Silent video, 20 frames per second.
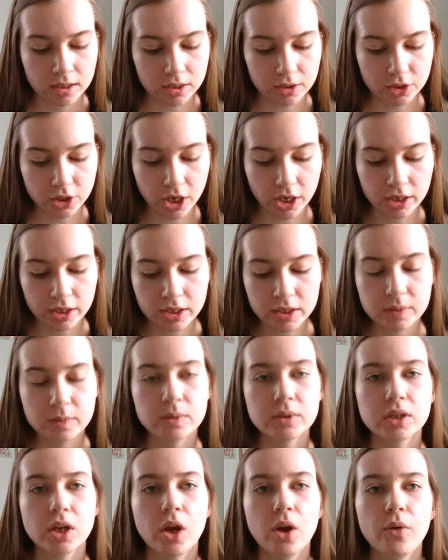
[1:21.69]
Darkness
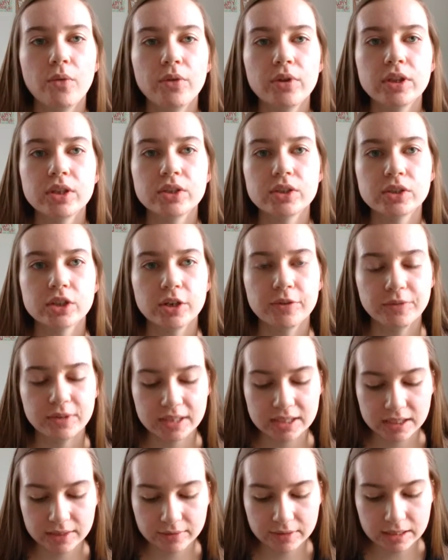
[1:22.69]
was over the
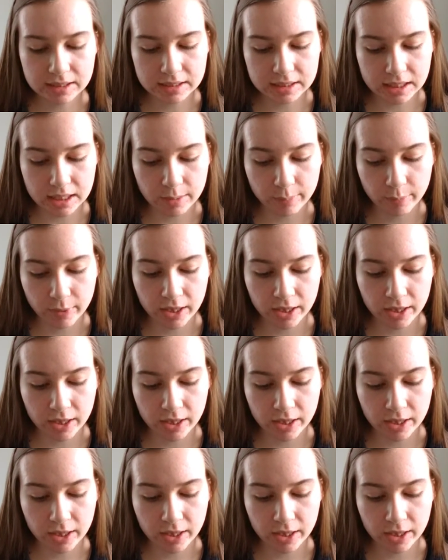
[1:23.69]
surface of the deep,